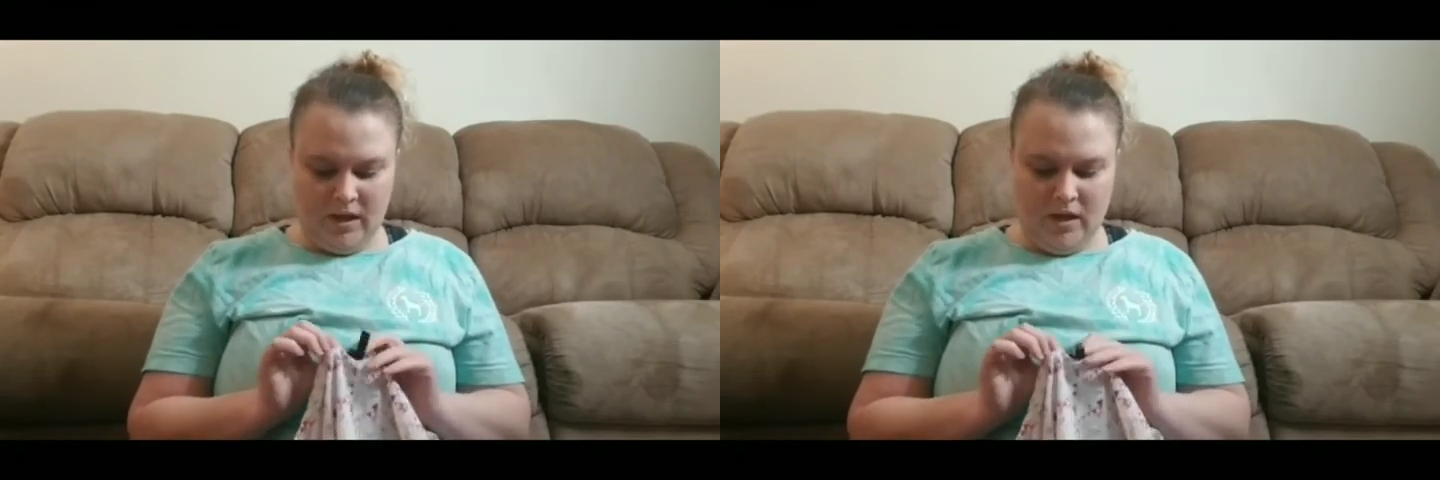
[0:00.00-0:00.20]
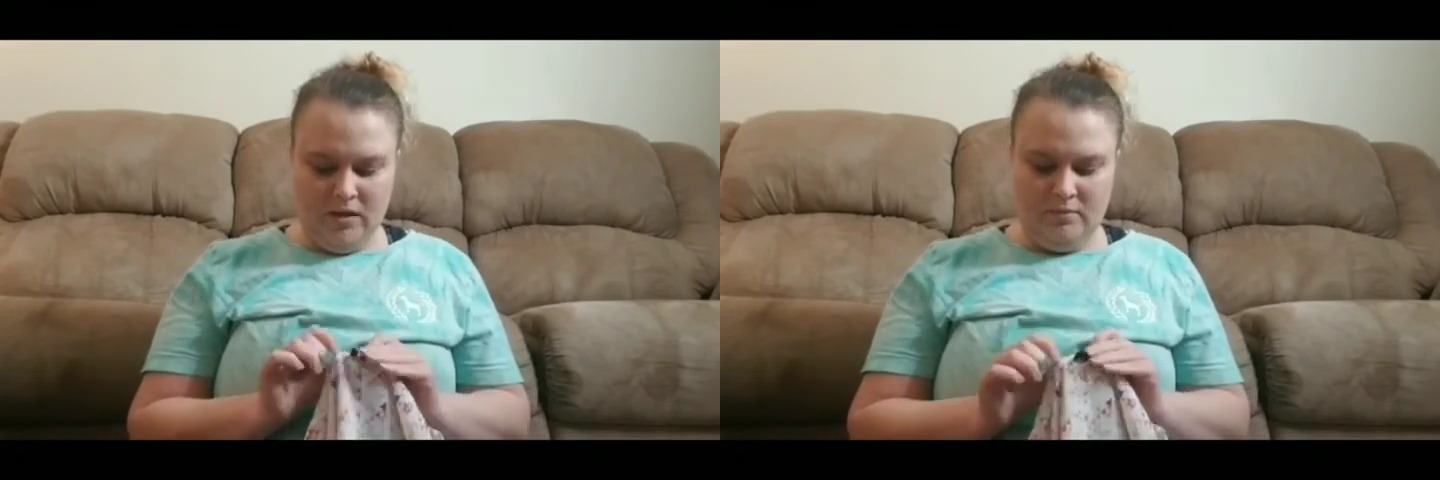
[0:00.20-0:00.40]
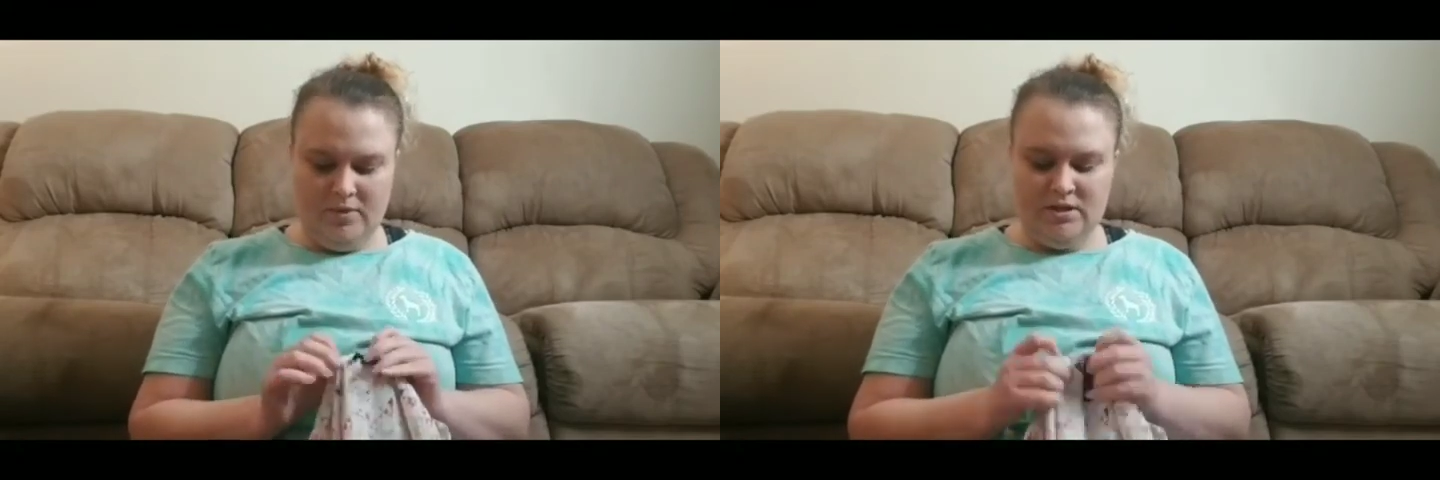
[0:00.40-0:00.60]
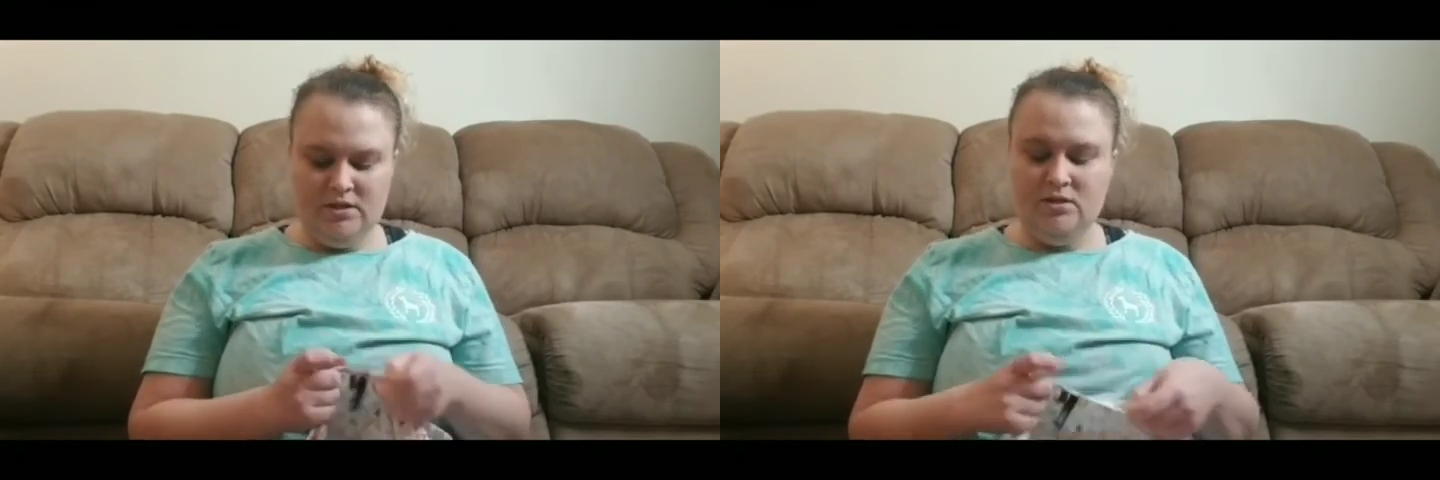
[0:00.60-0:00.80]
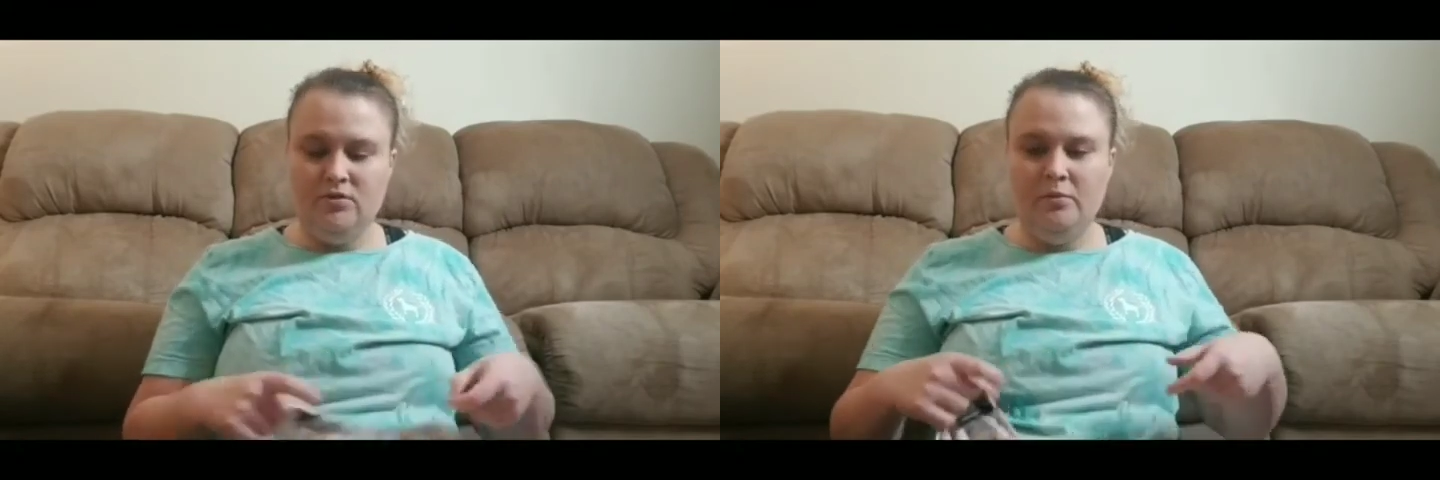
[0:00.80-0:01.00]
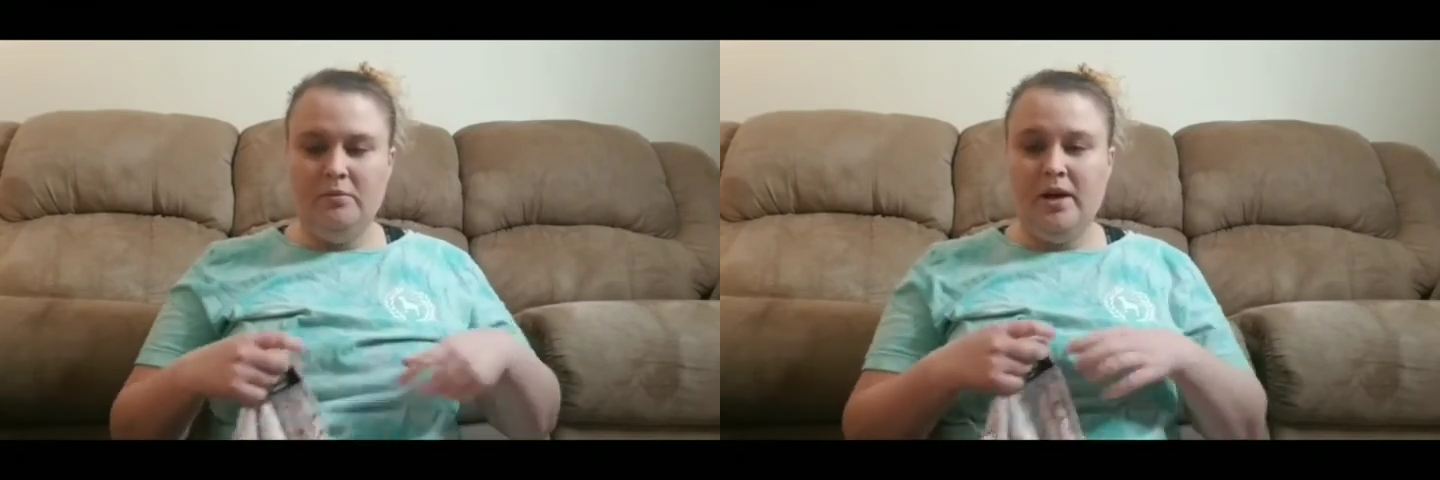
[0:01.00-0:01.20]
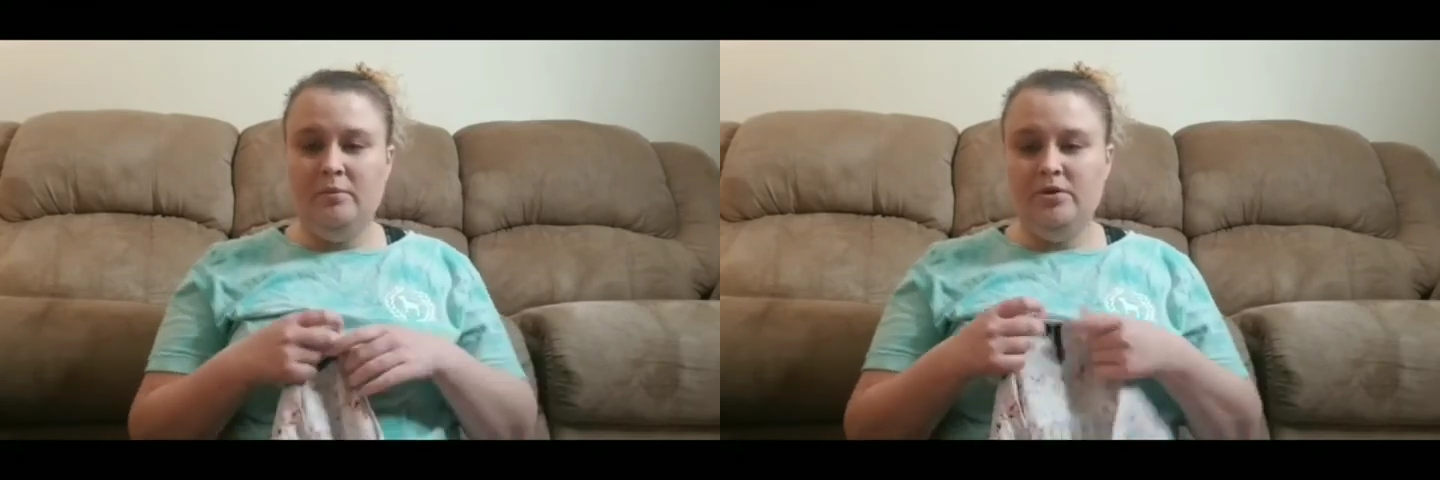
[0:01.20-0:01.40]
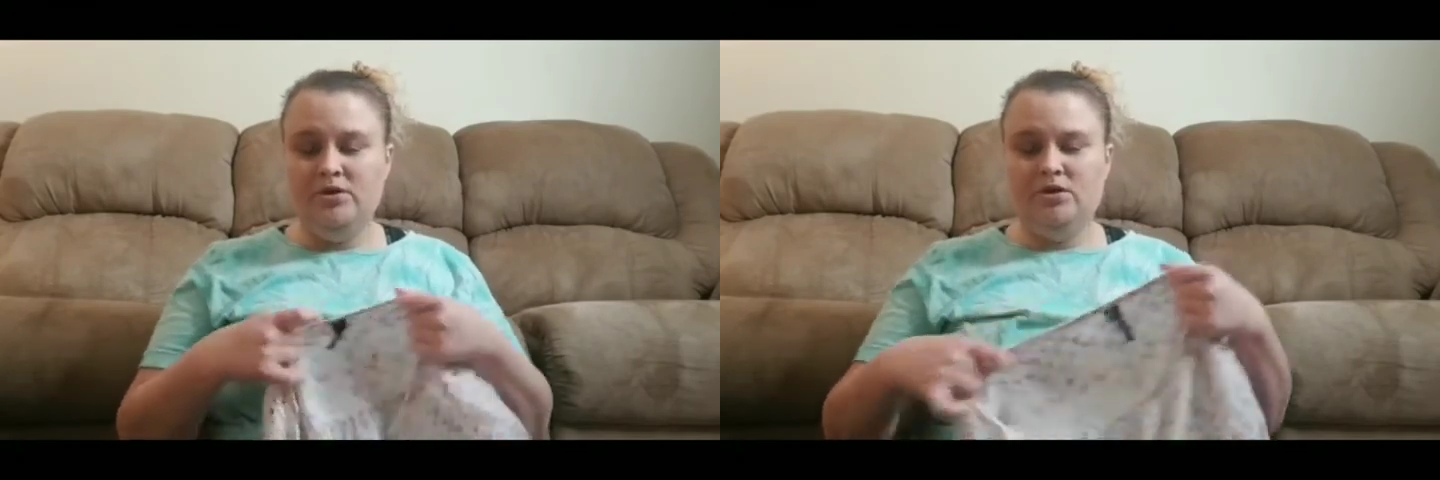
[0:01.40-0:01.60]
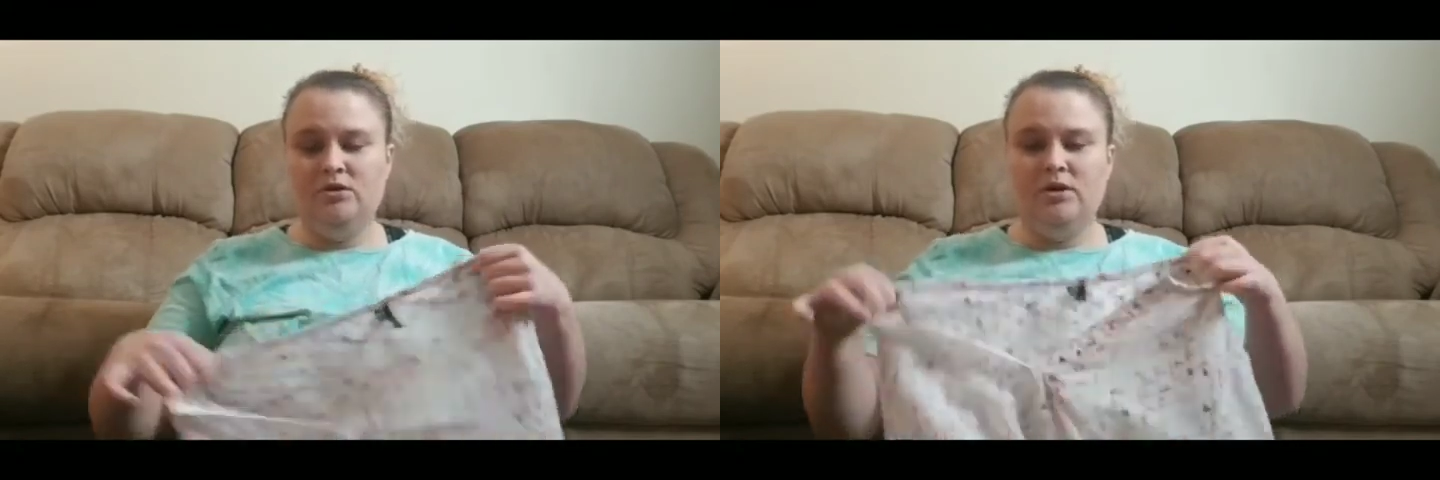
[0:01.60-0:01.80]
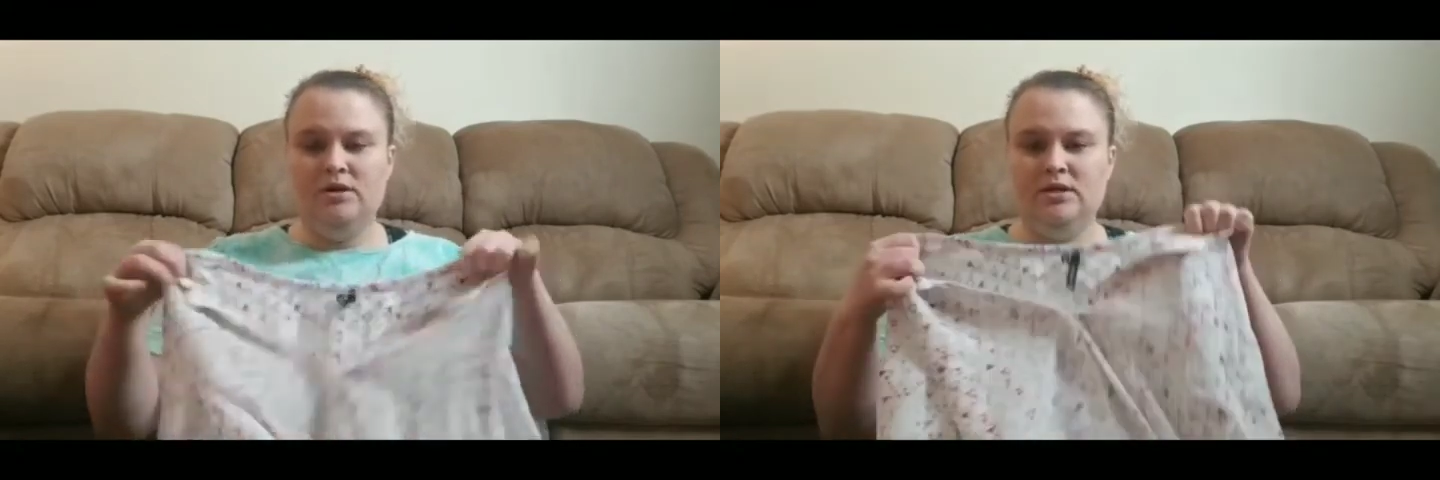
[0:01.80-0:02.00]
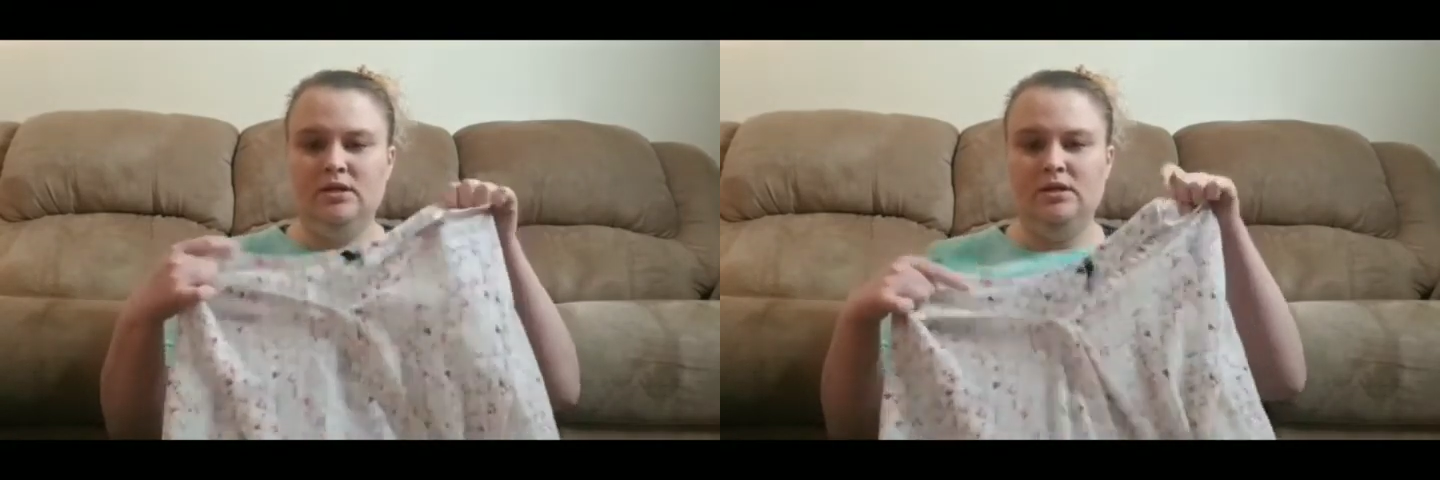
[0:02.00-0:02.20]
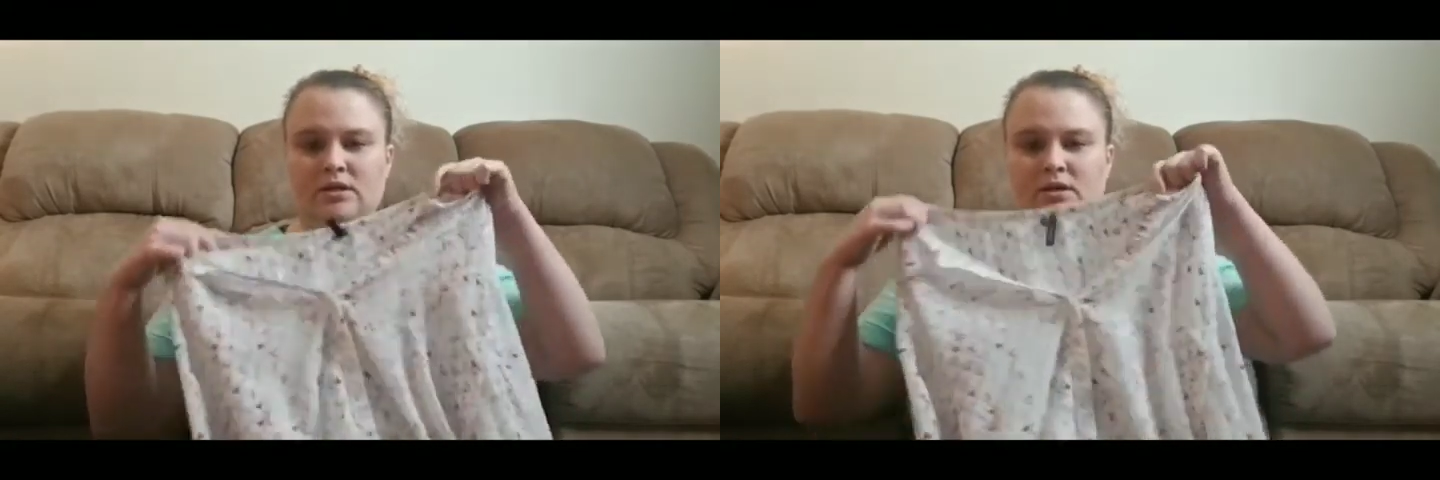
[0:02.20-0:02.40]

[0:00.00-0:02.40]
Um, this is from my personal closet.